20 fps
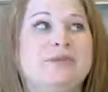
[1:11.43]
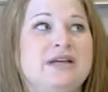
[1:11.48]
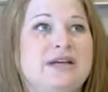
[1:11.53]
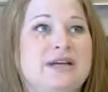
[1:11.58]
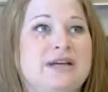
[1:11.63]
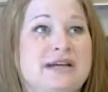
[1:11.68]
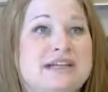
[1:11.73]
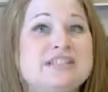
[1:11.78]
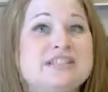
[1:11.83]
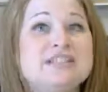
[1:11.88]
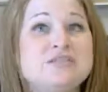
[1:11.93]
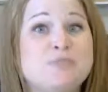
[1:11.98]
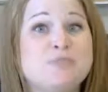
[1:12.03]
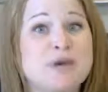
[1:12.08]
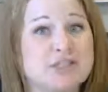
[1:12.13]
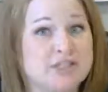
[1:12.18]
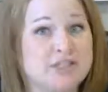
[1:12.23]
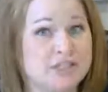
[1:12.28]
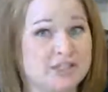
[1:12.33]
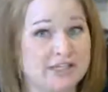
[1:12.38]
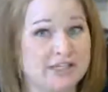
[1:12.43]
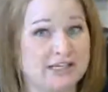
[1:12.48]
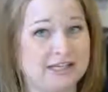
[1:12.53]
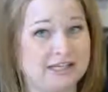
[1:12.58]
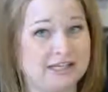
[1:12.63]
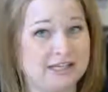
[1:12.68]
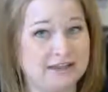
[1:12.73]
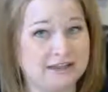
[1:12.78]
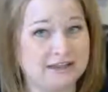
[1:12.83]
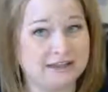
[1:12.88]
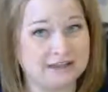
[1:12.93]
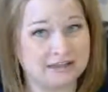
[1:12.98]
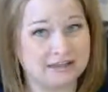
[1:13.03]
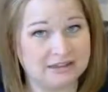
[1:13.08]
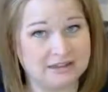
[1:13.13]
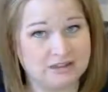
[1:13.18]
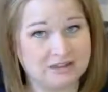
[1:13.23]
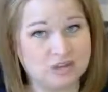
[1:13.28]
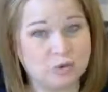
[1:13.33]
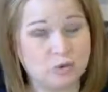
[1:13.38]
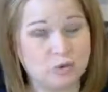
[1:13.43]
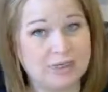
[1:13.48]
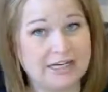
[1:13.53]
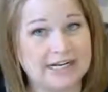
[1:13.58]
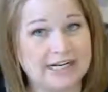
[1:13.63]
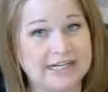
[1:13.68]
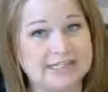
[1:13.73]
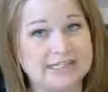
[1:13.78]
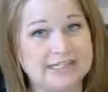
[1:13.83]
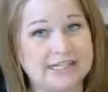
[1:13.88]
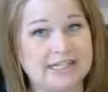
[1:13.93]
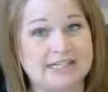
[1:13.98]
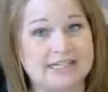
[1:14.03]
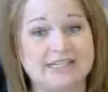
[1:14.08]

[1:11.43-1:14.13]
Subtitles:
especially in 2019.